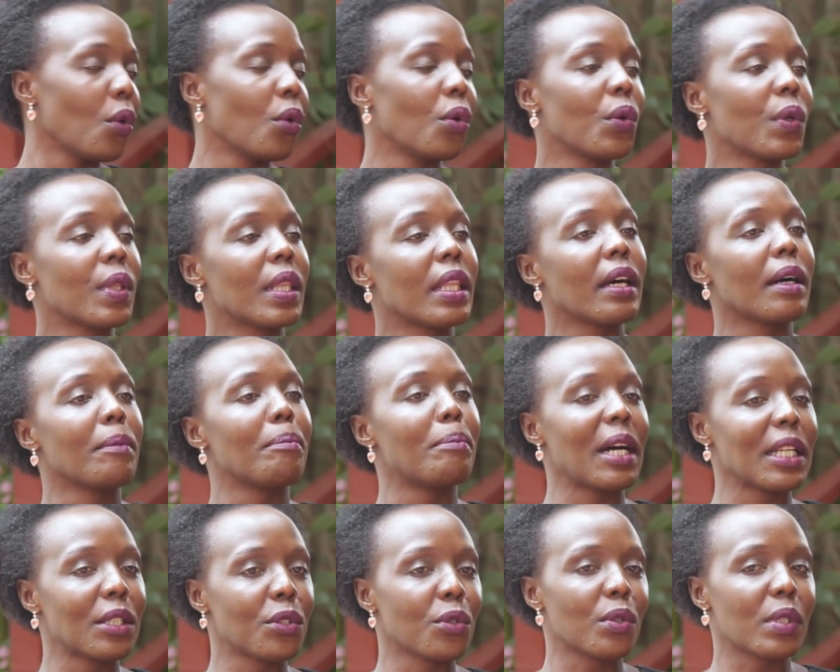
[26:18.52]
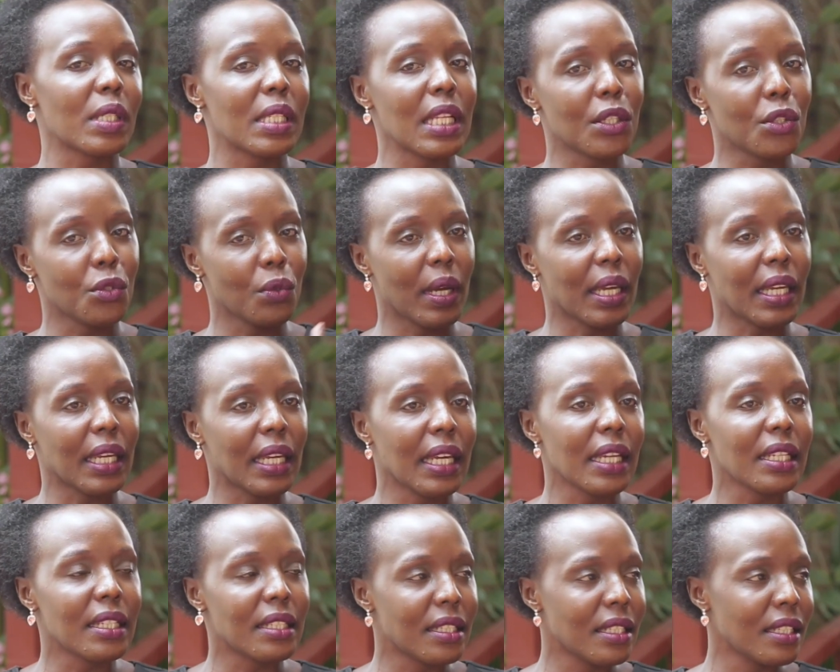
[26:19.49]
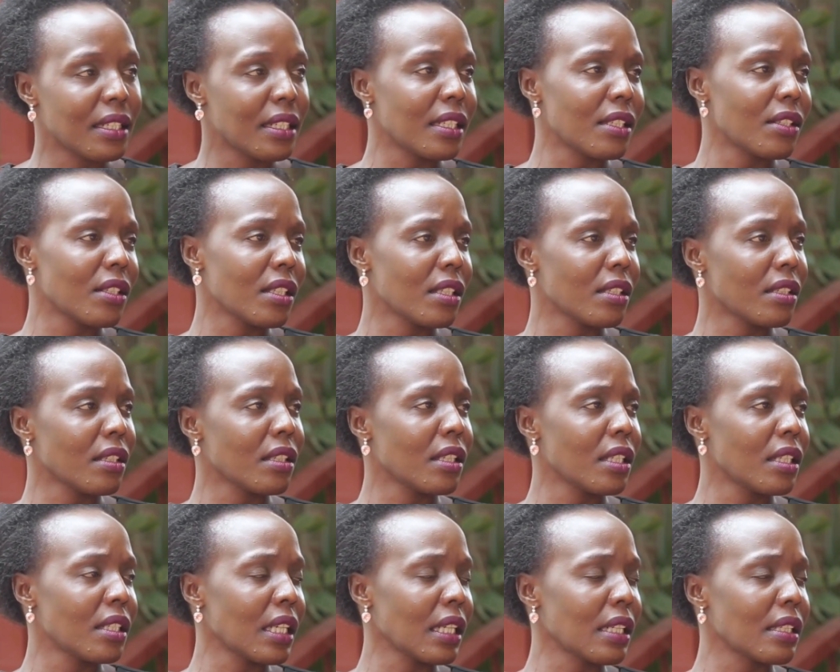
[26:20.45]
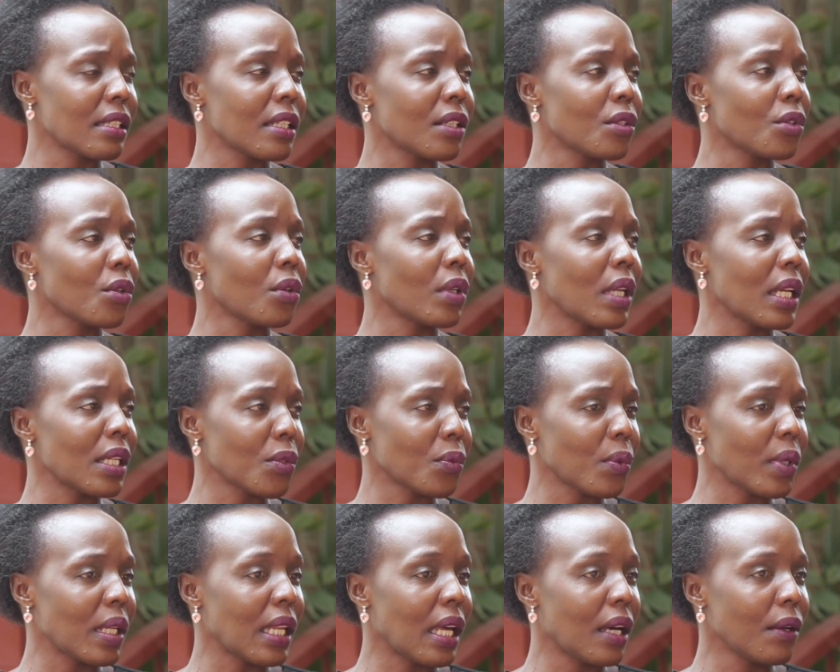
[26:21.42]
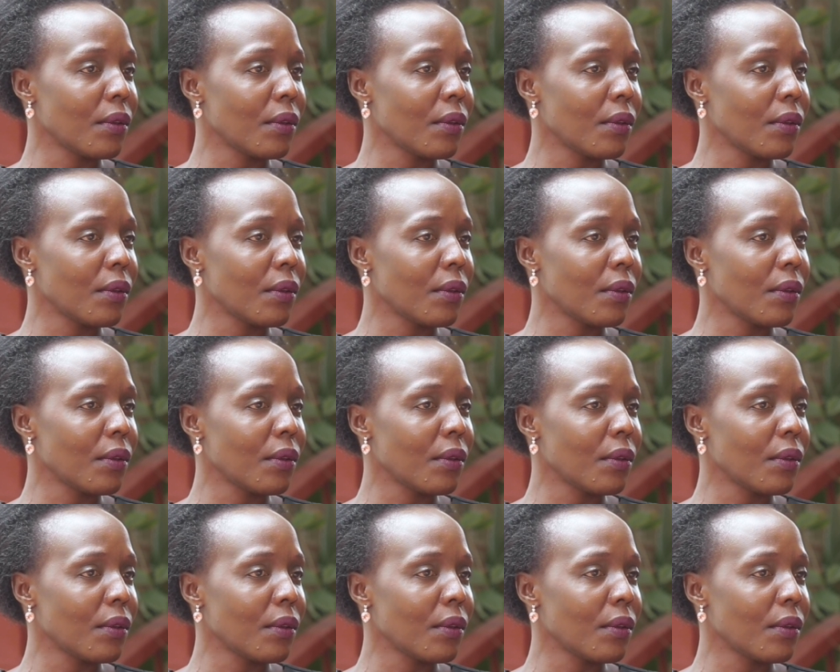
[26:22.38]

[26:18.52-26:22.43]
or the battles that you are engaged in it takes a toll as well.